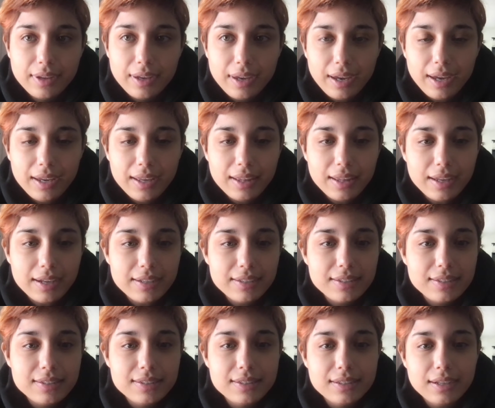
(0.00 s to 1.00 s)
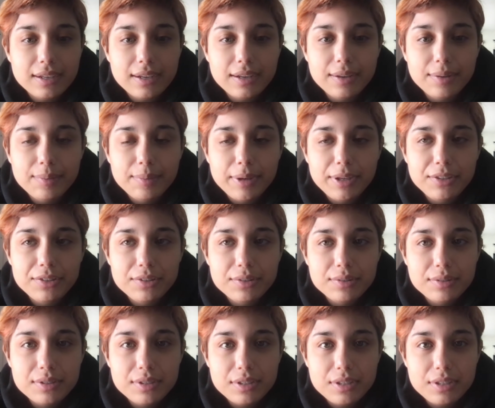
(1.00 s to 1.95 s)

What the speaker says: Hi class. I chose the